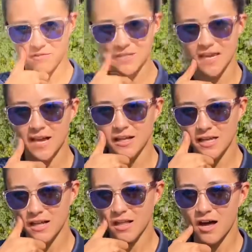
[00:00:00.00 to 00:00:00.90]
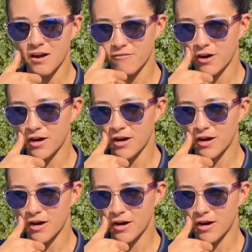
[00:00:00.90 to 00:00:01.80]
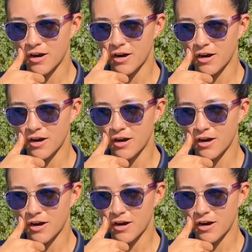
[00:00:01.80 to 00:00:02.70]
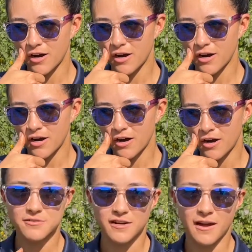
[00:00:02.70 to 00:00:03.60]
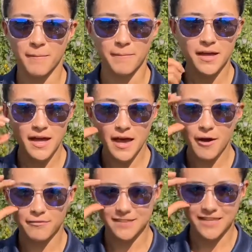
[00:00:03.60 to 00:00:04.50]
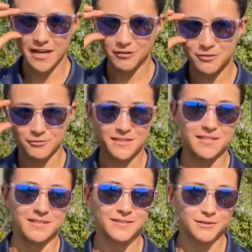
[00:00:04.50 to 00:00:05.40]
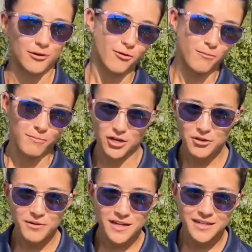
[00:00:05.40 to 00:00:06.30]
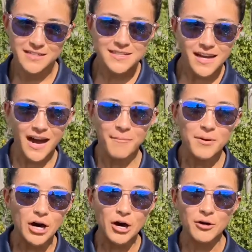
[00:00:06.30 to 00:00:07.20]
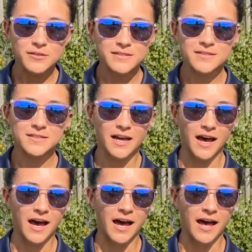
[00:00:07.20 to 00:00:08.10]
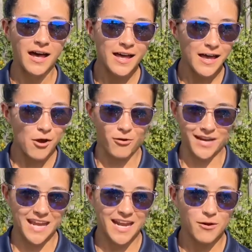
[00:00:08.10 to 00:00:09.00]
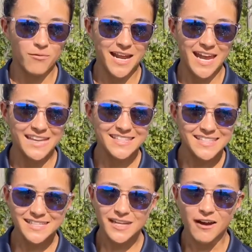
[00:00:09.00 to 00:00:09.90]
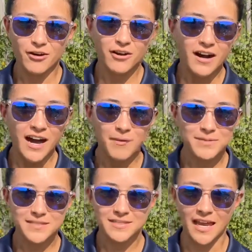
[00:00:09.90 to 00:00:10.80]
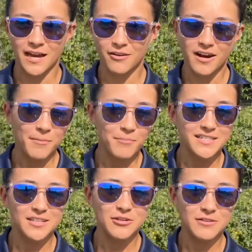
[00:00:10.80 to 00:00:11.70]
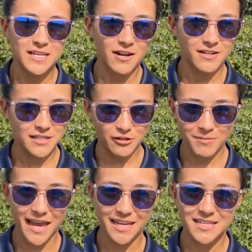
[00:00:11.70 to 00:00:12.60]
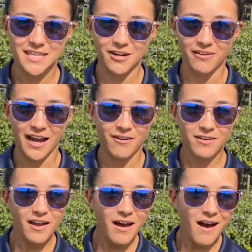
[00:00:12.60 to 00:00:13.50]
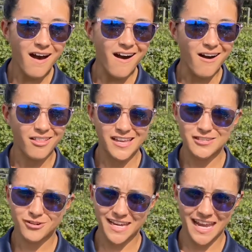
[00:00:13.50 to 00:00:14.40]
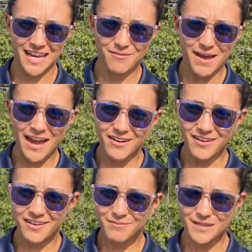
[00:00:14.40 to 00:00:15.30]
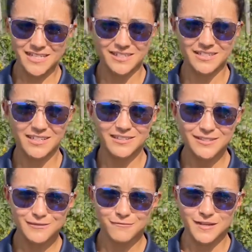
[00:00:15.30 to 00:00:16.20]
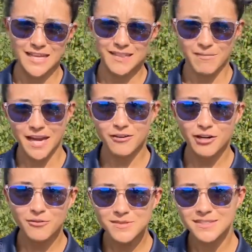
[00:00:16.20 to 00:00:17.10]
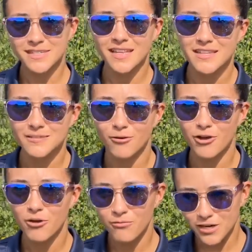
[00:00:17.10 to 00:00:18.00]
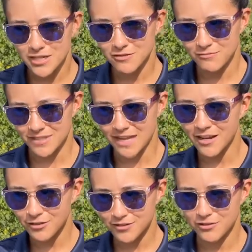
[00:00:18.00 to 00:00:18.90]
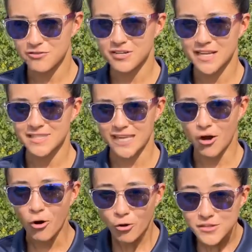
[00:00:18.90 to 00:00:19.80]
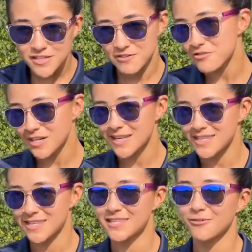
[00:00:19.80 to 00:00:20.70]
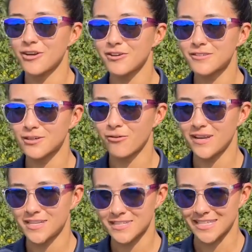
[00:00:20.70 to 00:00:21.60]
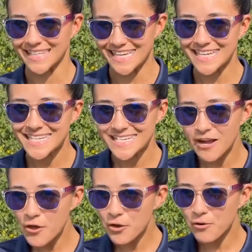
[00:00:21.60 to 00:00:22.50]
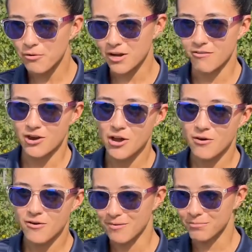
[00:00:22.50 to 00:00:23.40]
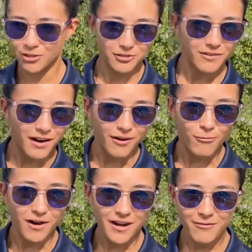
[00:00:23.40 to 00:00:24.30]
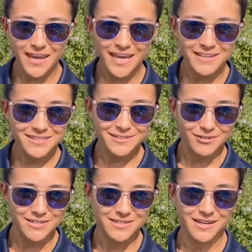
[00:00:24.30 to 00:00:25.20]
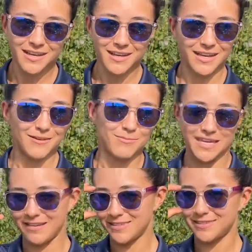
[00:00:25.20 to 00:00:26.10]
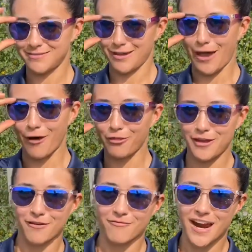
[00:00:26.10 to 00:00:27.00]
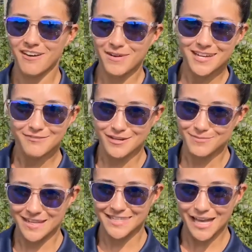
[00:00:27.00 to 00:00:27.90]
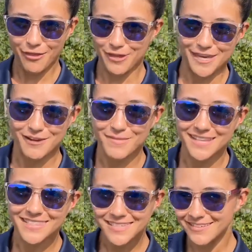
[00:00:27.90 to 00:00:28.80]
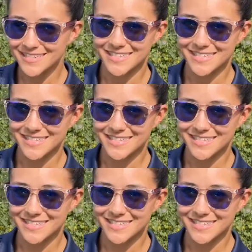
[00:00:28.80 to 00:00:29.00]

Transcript: recycling, a lot of from recycled sources, so manures, composts, organic wastes, cover crops, and crop residues that are tilled back into the ground. All these organic matter materials feed the microbes in the soil, which recycles the nutrients. It holds the nutrients in the soil so it doesn't leach or erode and pollute our waterways, which means a healthier environment, which means healthy humans, which benefits us overall.